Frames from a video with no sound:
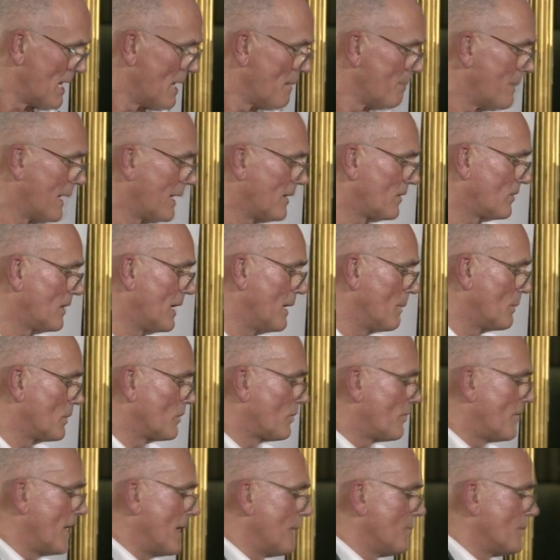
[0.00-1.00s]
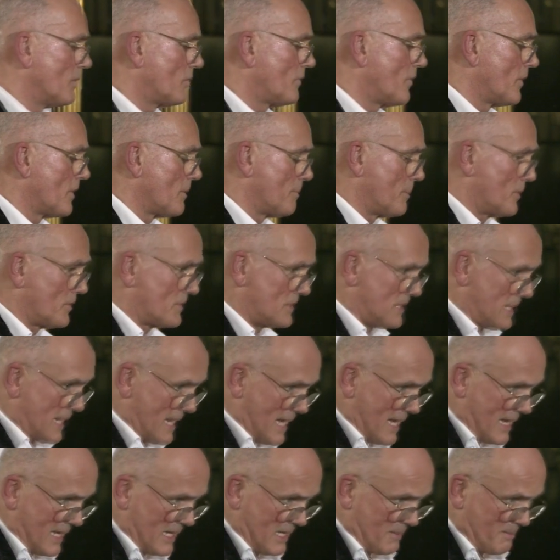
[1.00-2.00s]
because he was famous for the
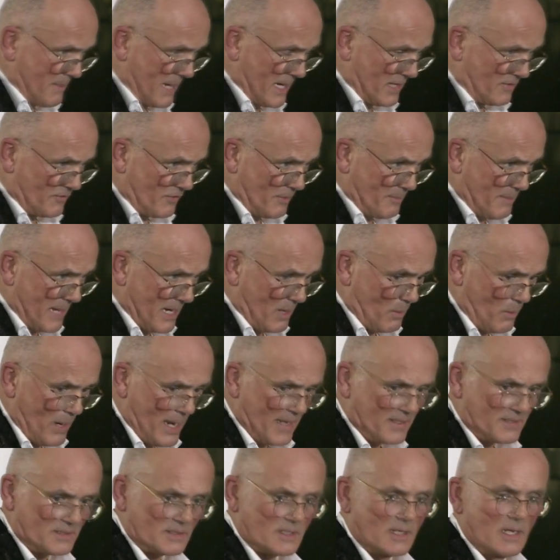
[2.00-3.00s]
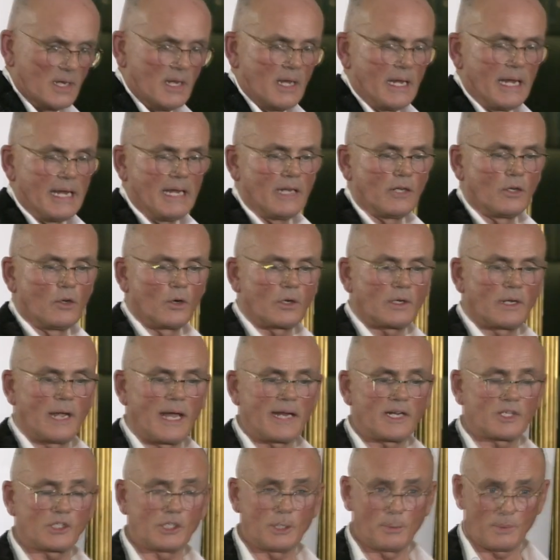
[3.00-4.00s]
bustier he made for Mae West, it looked
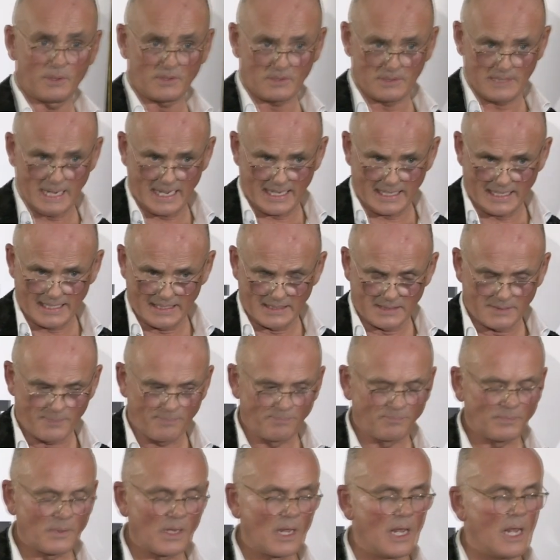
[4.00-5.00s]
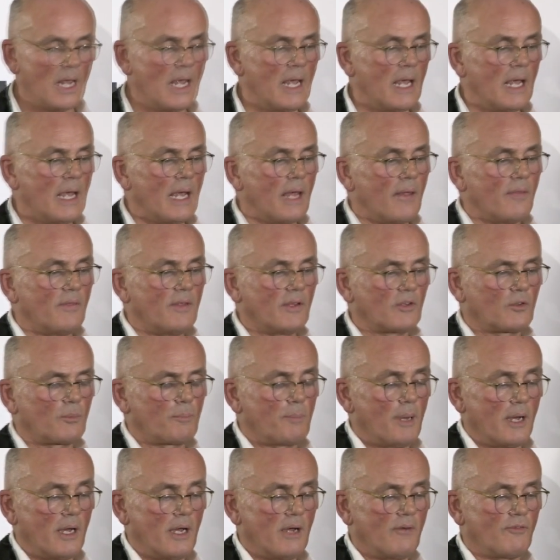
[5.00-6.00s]
like she was naked. This
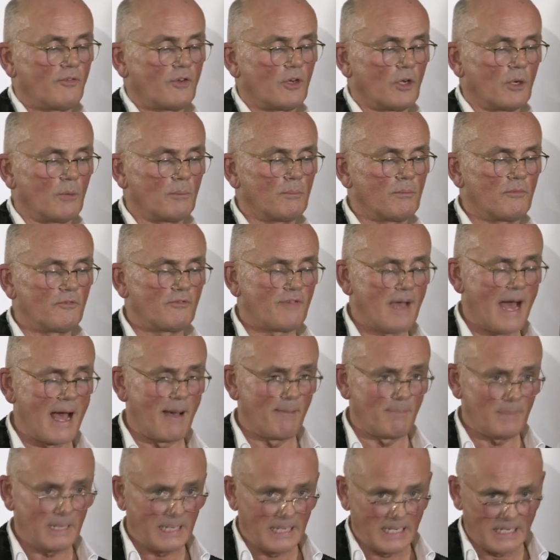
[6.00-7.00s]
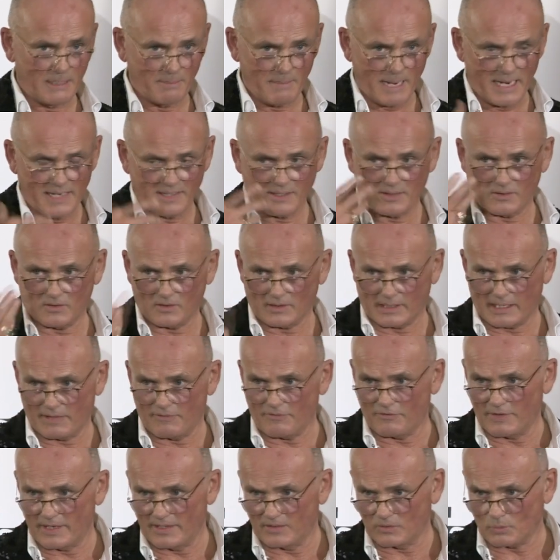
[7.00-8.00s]
perfume, Femme, he made as a
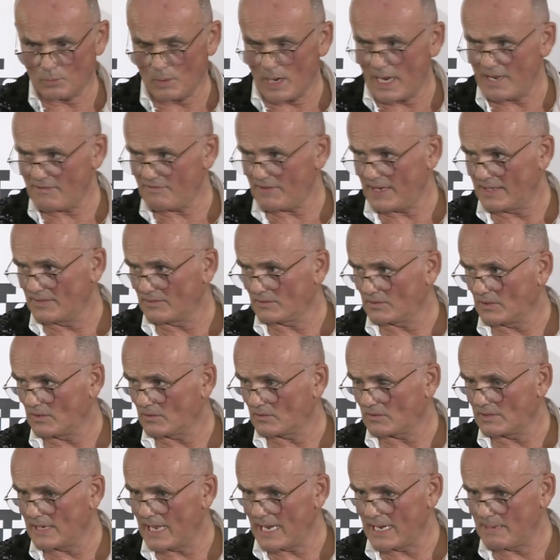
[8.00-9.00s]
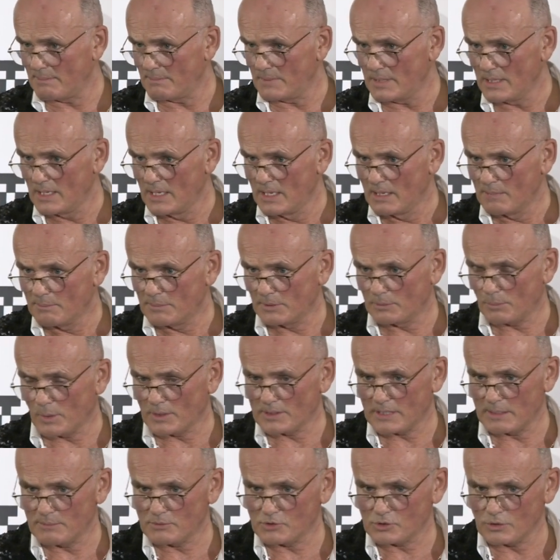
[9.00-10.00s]
gift for his wife, hence its name, but
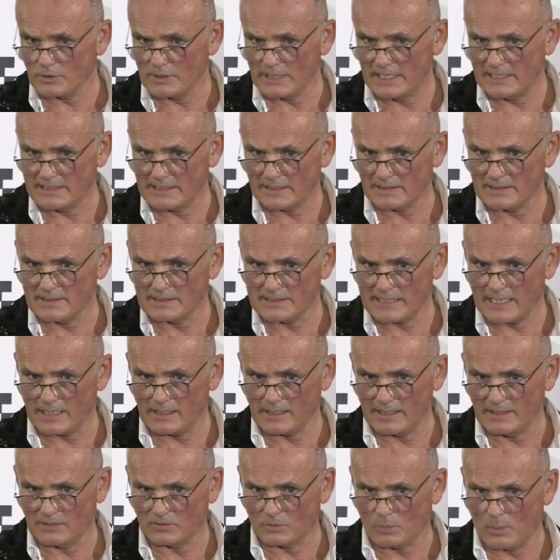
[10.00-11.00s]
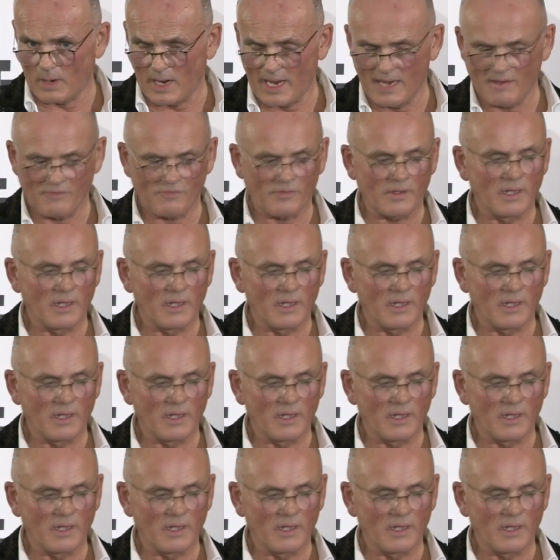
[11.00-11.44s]
what I'm sure he didn't tell his wife